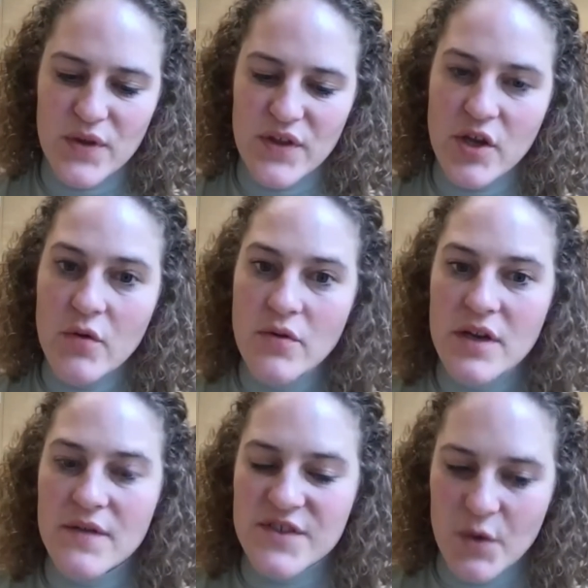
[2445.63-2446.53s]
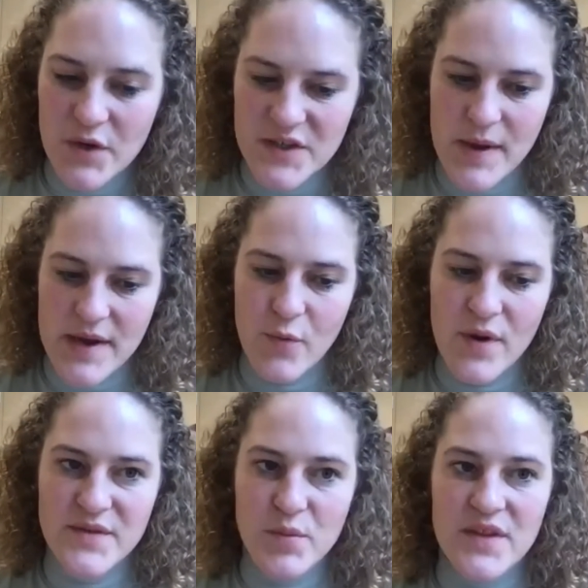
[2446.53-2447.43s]
a union of sorts, but it
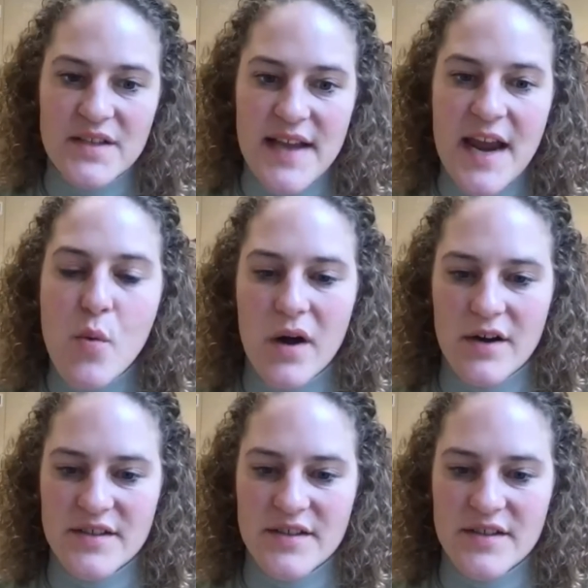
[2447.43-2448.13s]
was with a day worker